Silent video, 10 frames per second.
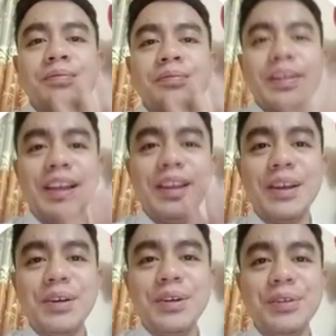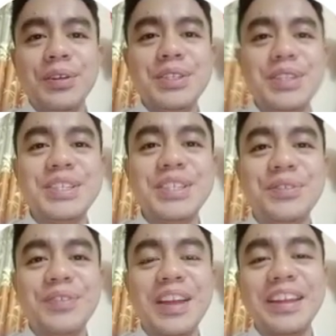Hello, it's Teacher
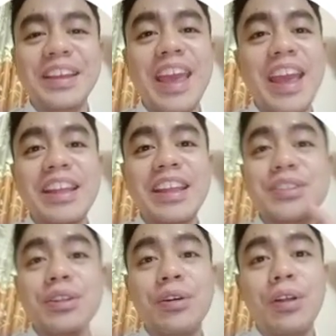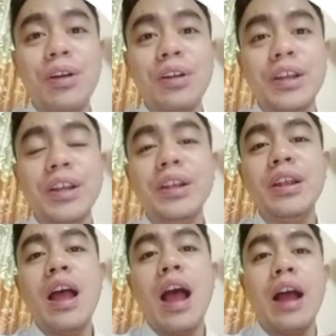Fred again. It's no longer
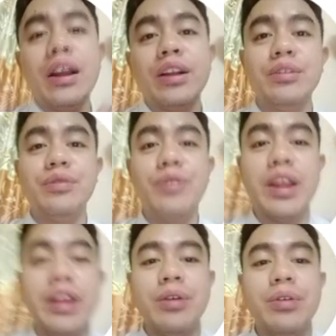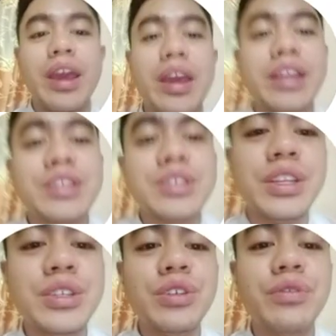Uncle Freddy, okay? It's
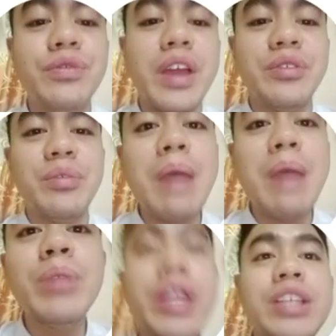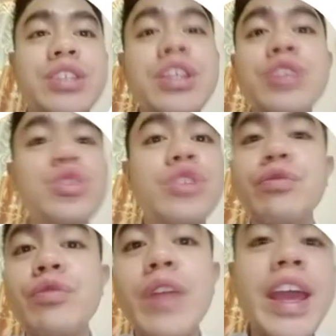Teacher Fred. Remember, it's Teacher
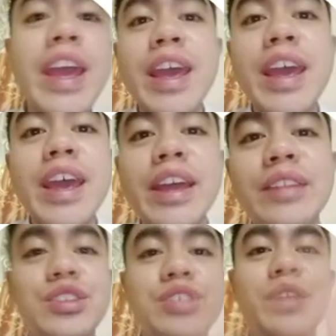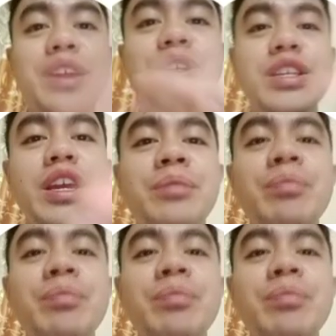Fred. Teacher Fred is here.